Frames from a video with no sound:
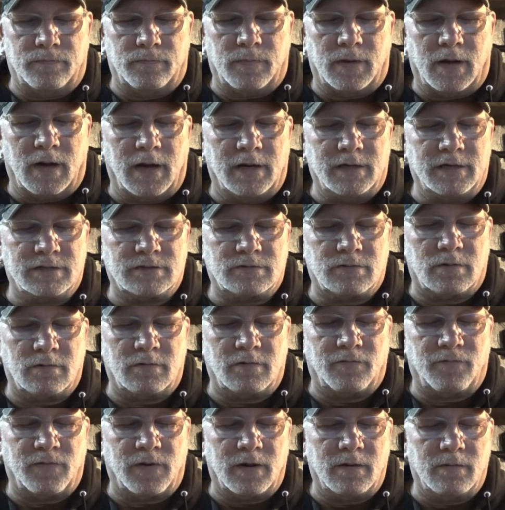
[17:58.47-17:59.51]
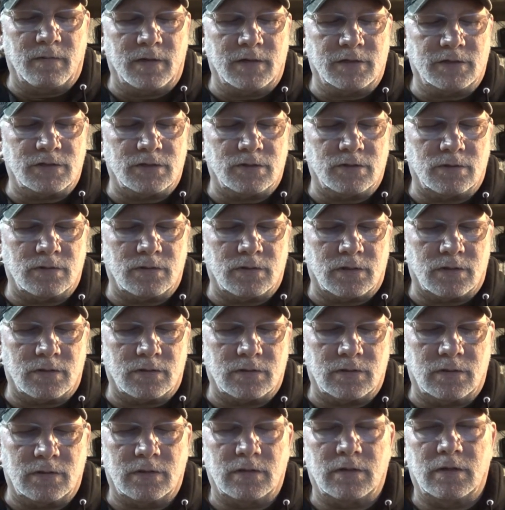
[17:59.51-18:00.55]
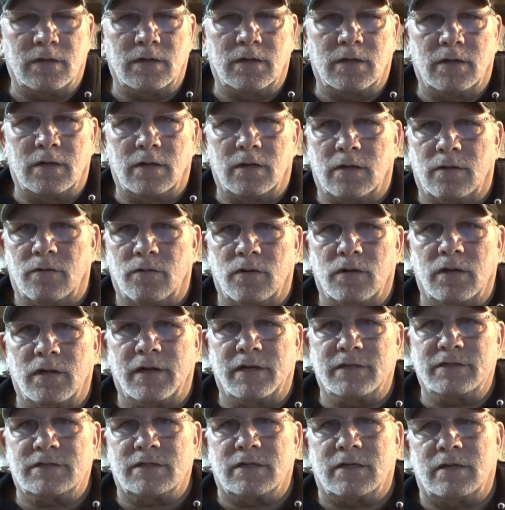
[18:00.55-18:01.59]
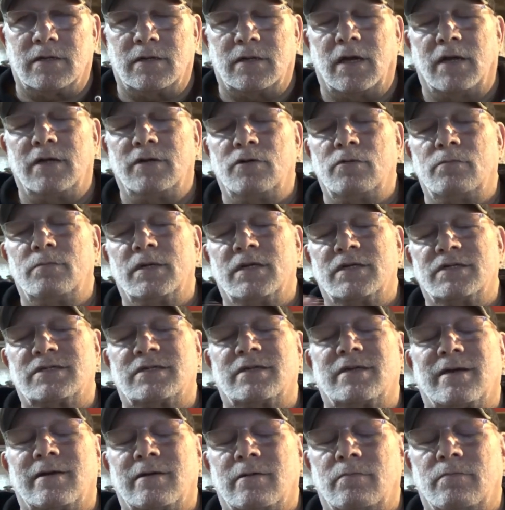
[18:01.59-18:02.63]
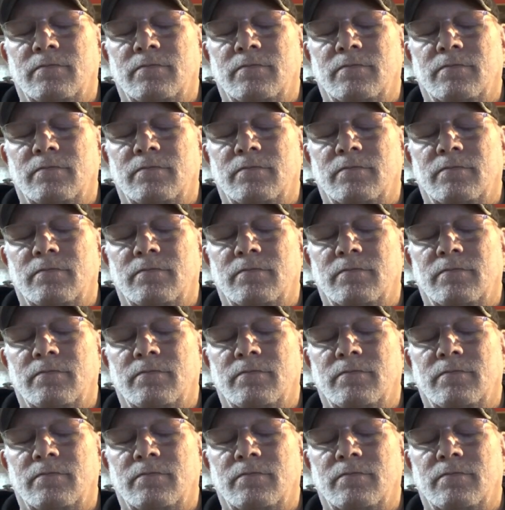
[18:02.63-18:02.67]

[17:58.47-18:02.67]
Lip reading: I just want my family to realize that I do miss them,